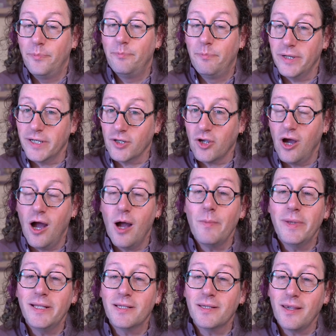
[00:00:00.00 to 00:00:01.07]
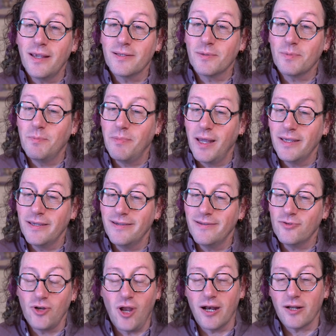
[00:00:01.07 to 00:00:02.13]
But common sense might,
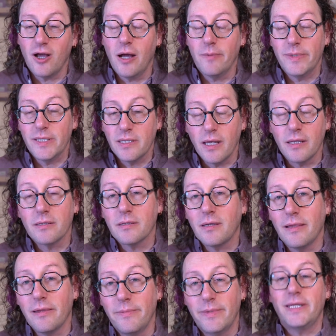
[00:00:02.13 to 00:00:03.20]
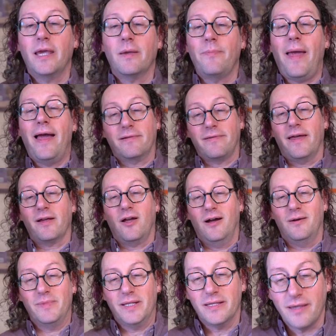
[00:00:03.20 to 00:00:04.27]
not common sense, let me take back that
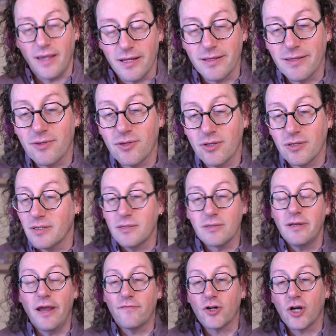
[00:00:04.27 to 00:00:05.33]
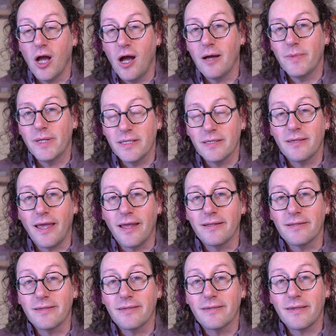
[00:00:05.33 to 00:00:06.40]
common sense. It's never common
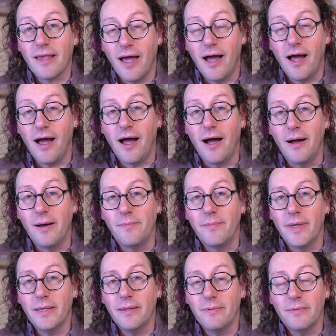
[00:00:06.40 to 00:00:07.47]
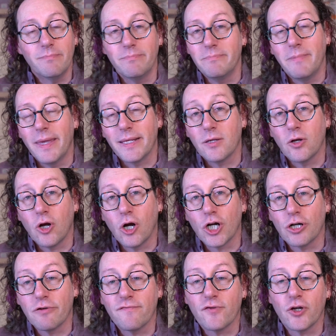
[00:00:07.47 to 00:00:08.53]
sense. It makes it
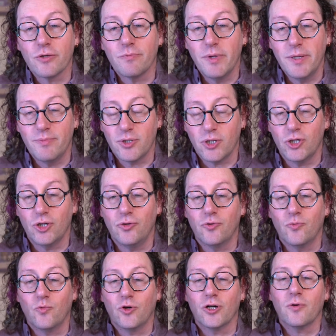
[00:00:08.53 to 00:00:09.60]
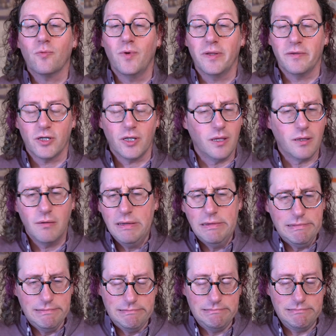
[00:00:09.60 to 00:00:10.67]
harder for other people to do the work when they're like,
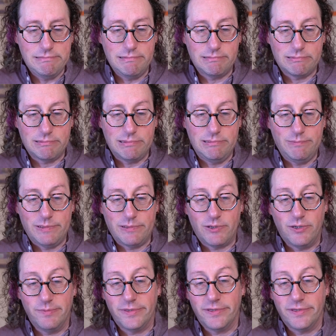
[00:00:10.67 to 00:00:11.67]
well, that doesn't seem like common